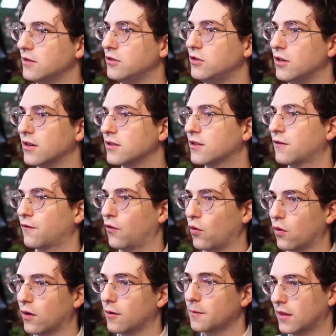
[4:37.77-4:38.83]
just
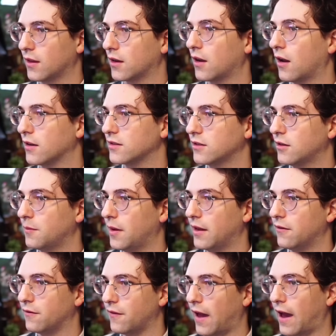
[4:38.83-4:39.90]
for the custom
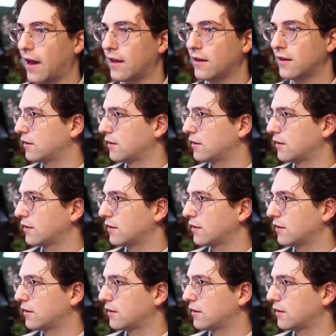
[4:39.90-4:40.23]
and V A T